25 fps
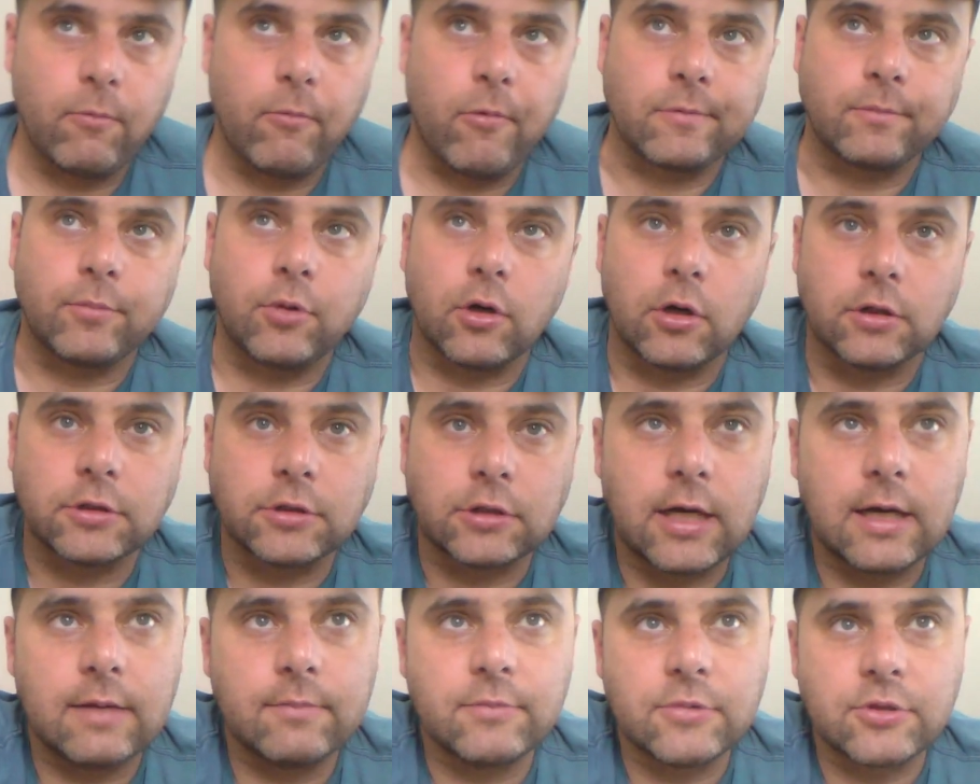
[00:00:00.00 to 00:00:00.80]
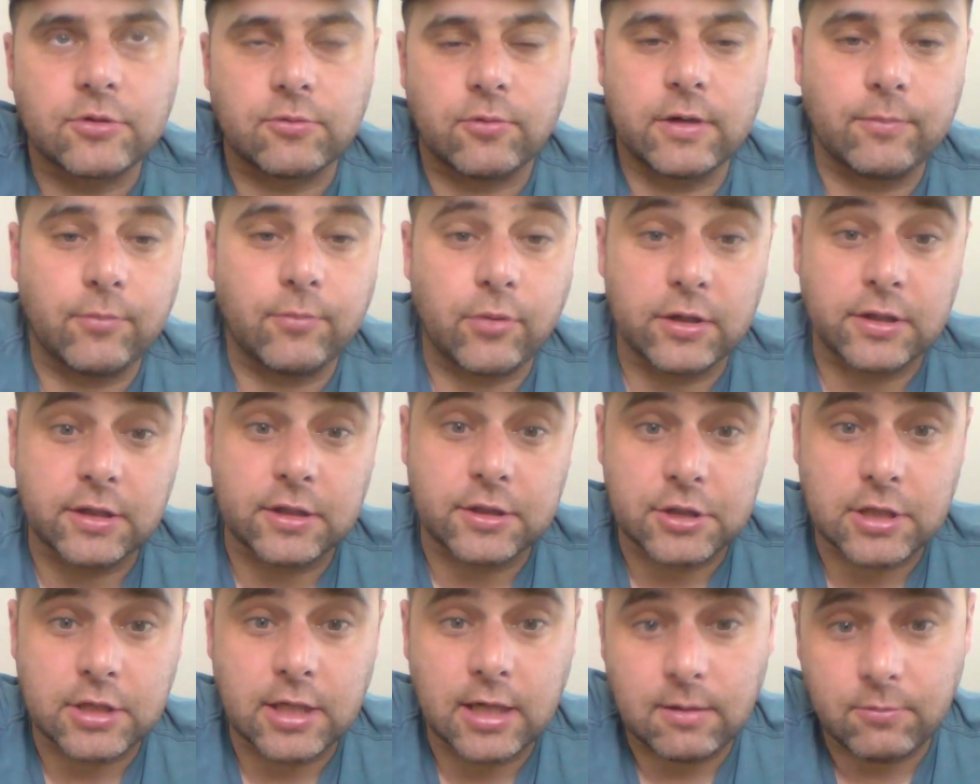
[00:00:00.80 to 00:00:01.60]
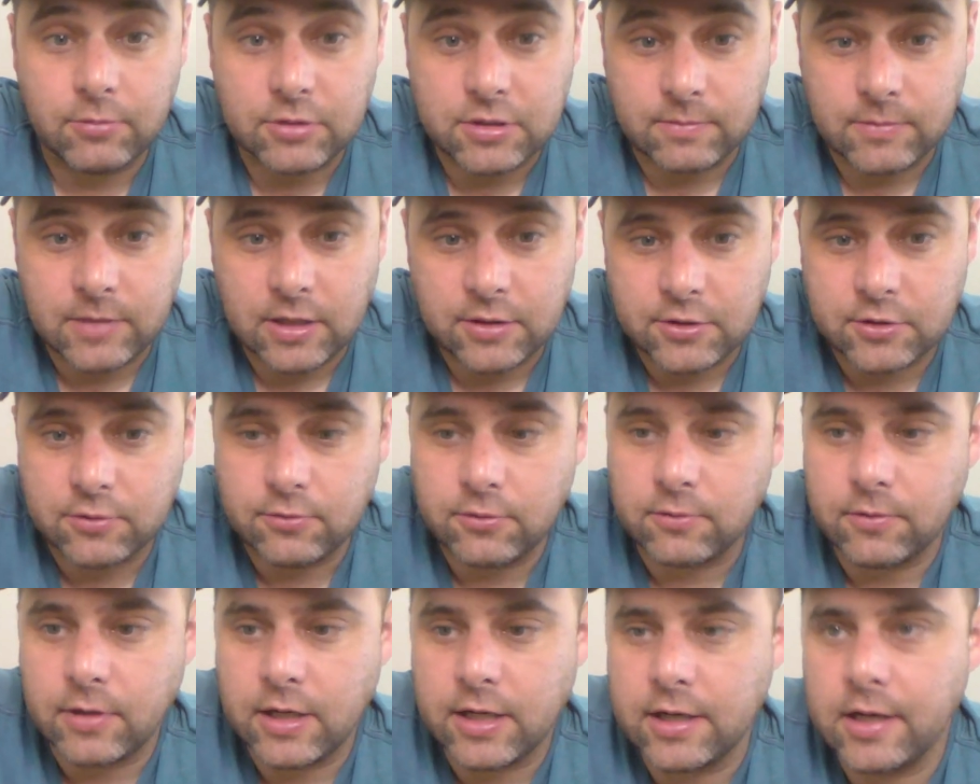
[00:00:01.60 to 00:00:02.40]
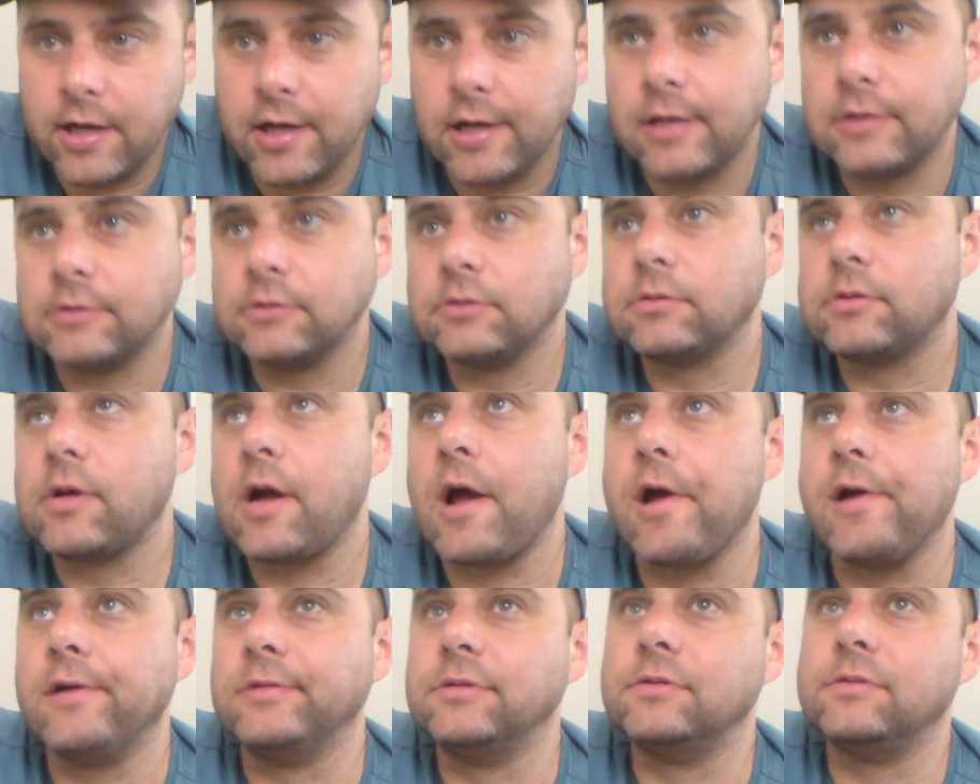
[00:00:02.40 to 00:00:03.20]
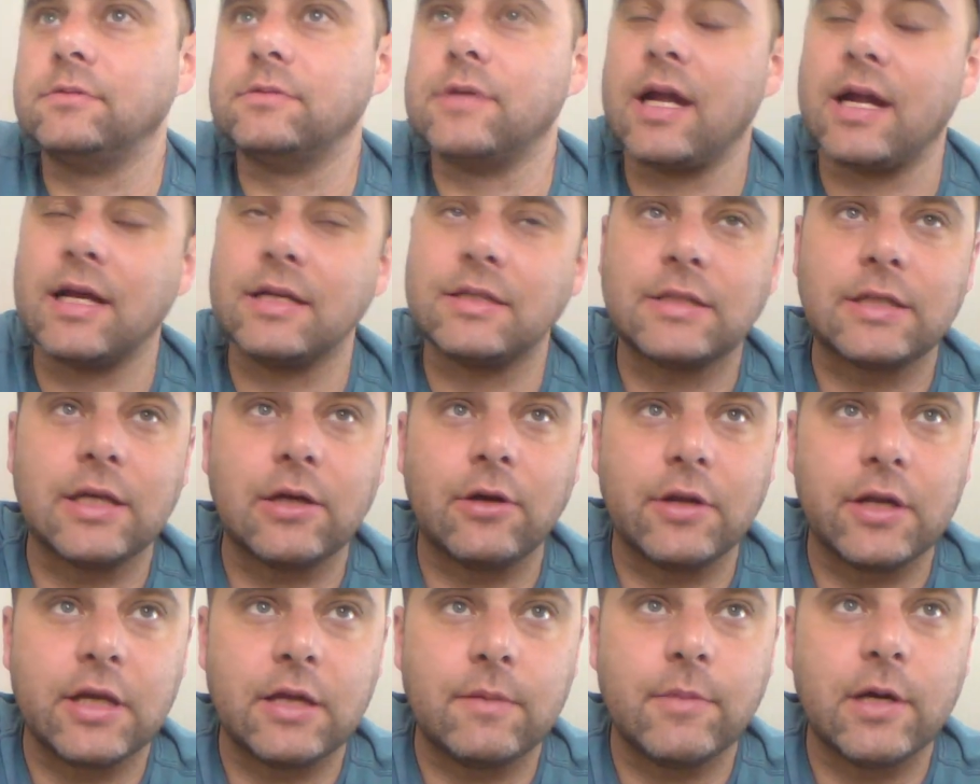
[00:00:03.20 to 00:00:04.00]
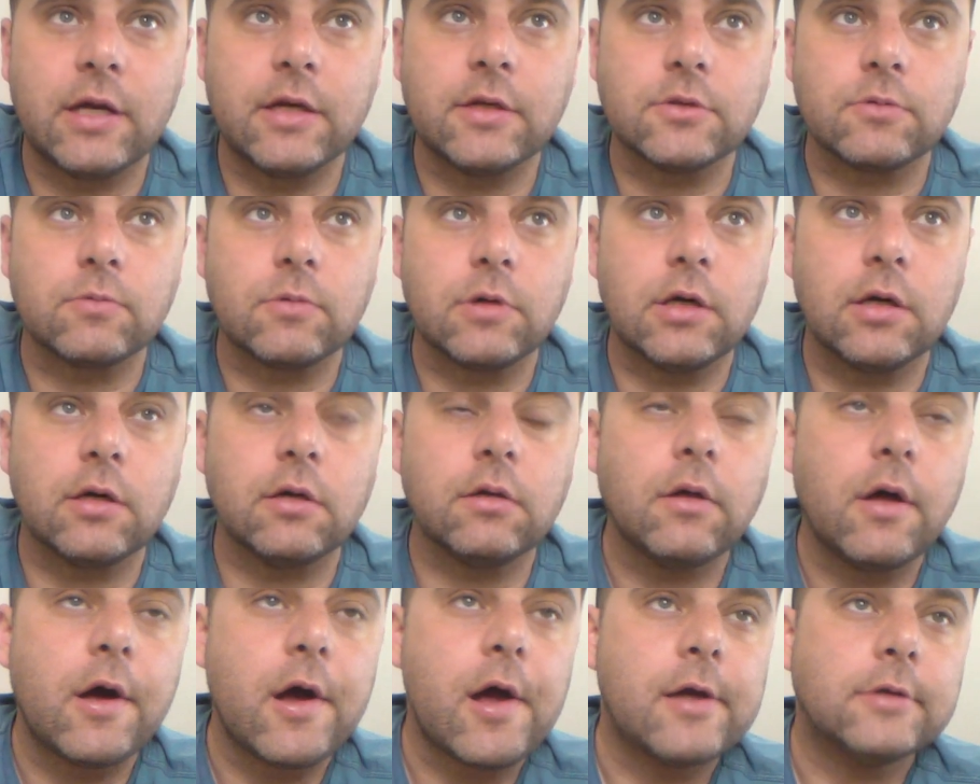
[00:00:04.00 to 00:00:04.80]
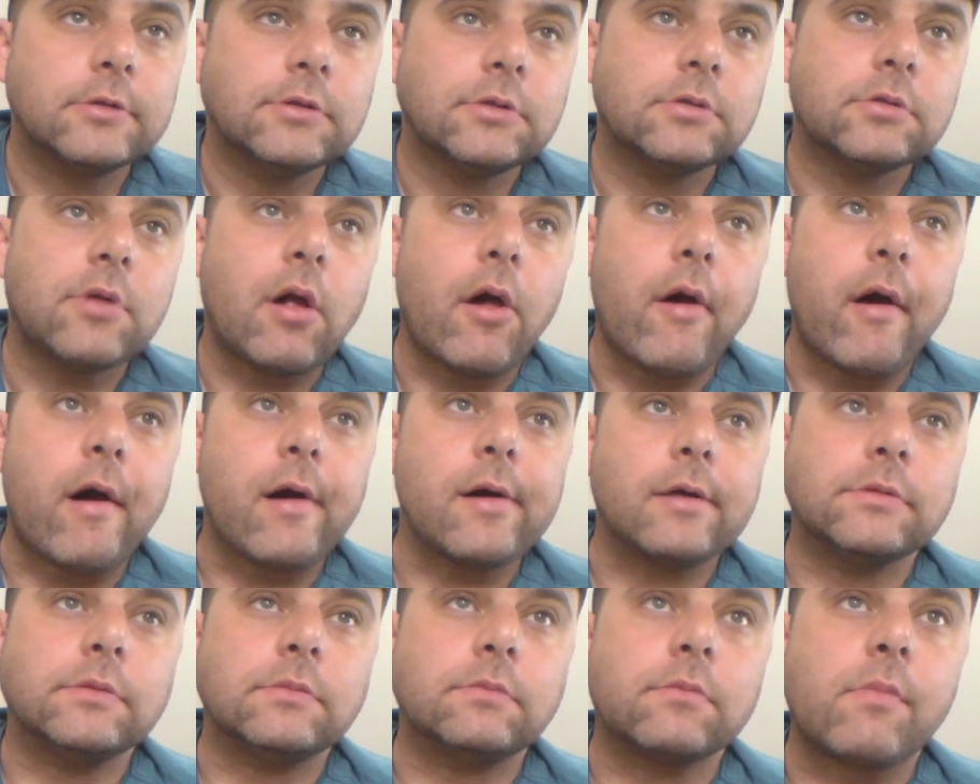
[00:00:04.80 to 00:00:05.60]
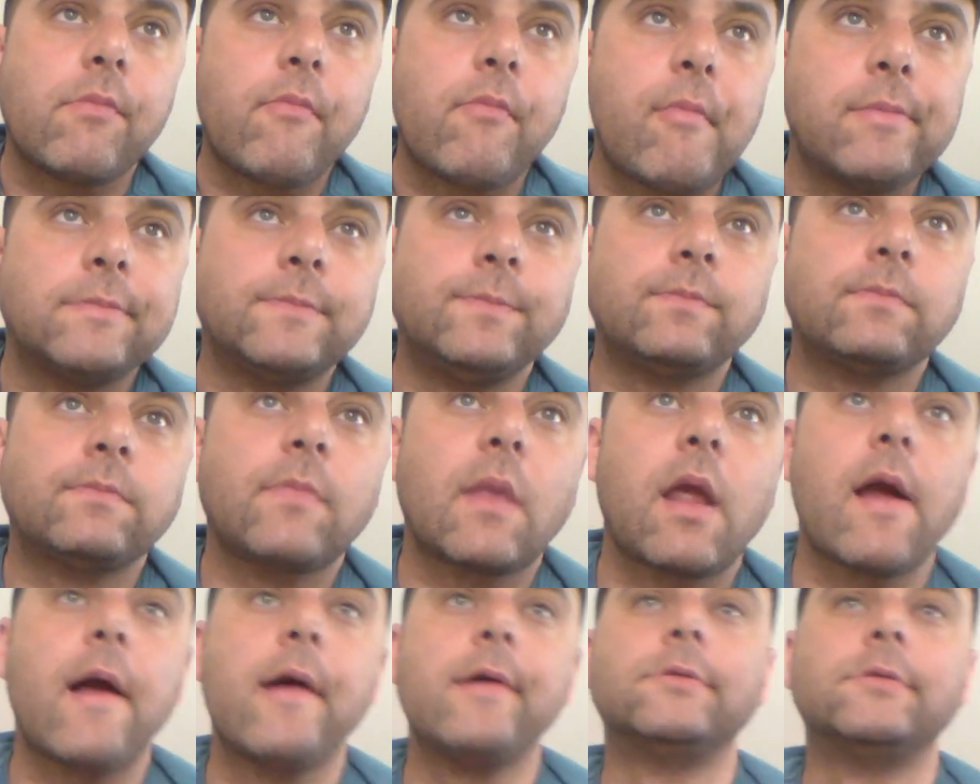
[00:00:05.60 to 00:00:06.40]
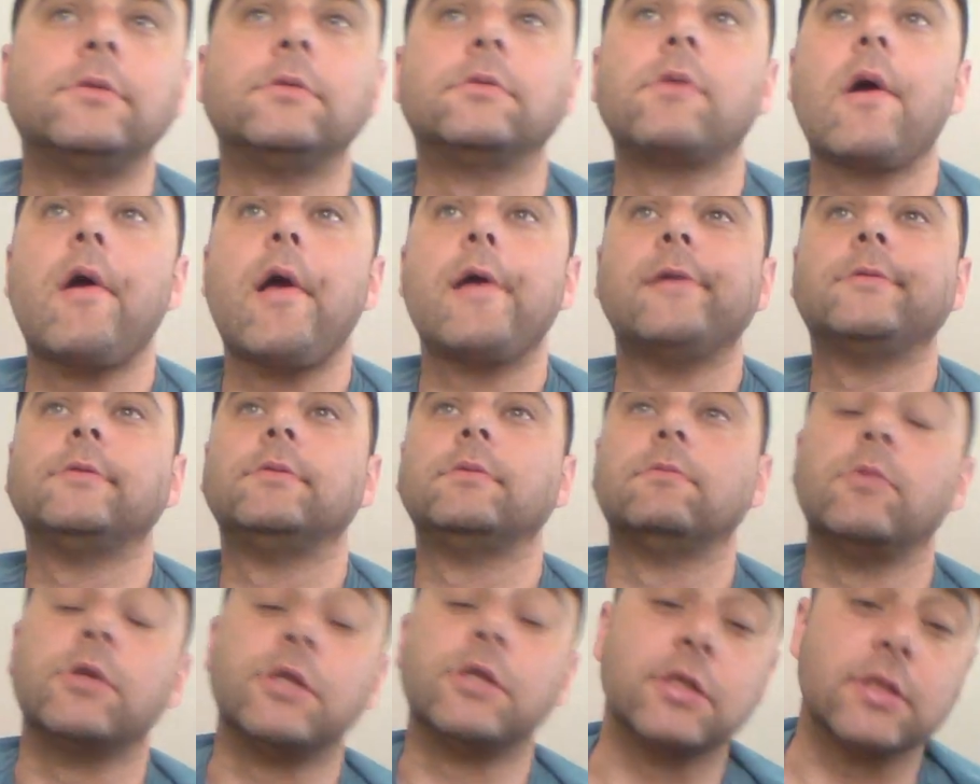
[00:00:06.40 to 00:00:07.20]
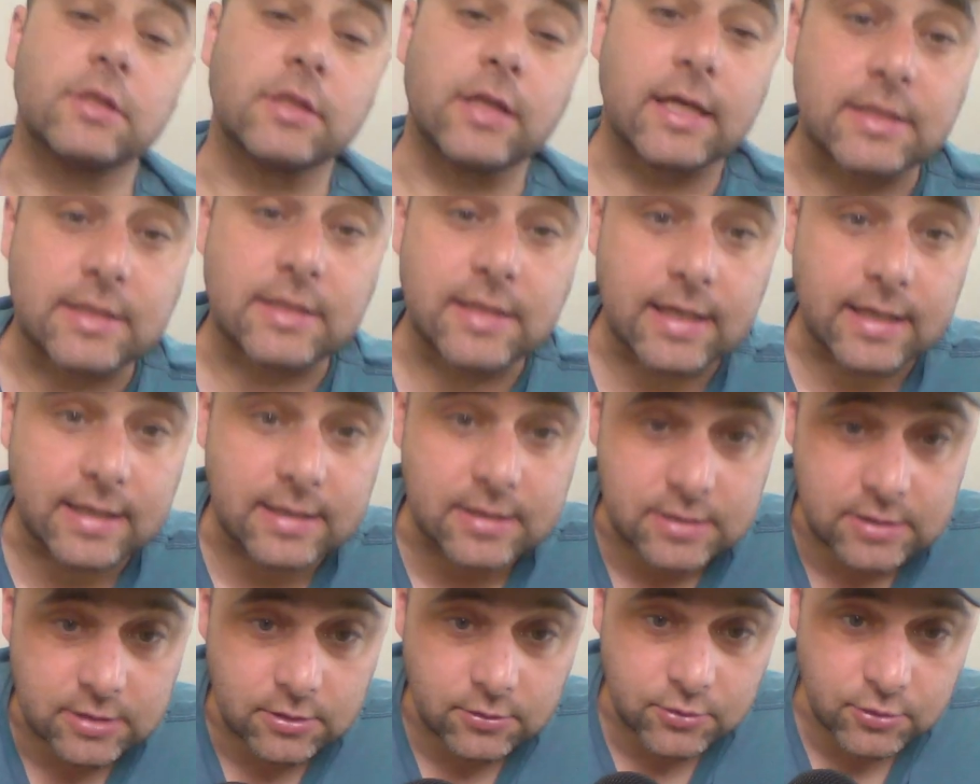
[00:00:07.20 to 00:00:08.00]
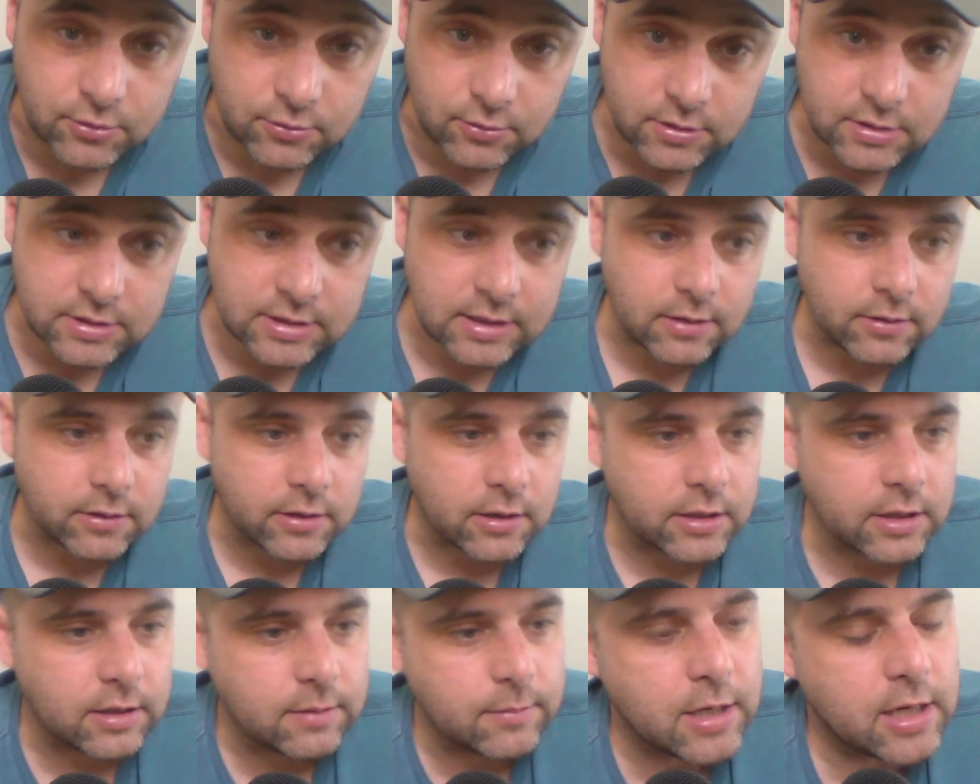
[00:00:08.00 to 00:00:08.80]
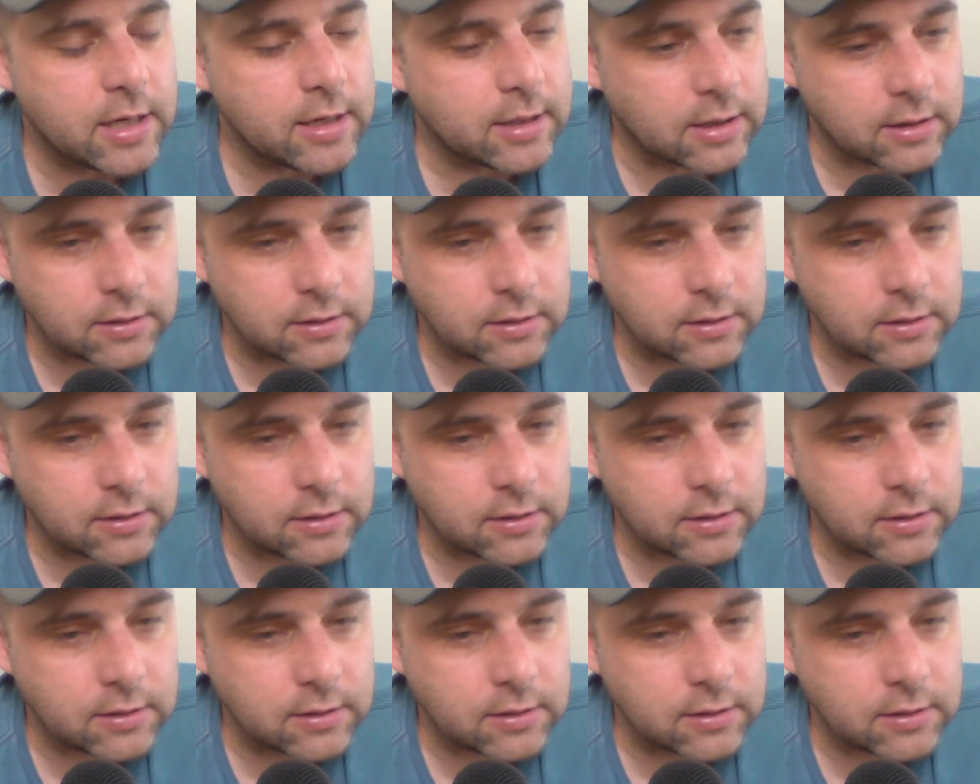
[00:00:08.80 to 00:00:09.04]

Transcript: work part-time screen printing shop, which I'm not doing right now, and I sell on eBay as well, um, which is nice that I can still do the selling on eBay.